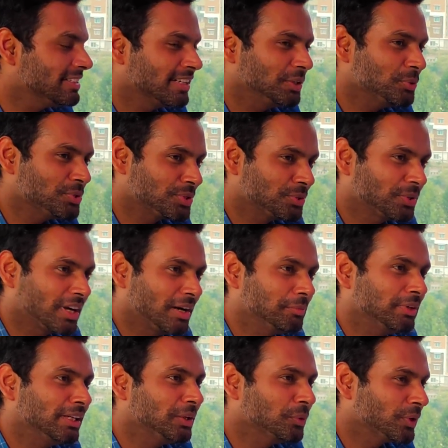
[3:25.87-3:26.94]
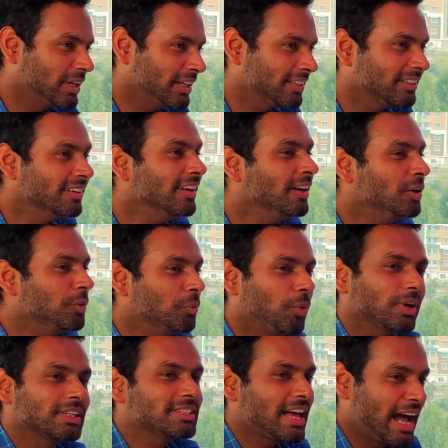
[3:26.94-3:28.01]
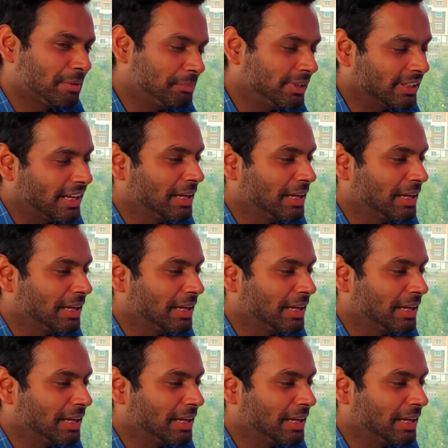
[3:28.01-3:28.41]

I used to come and look at what is happening.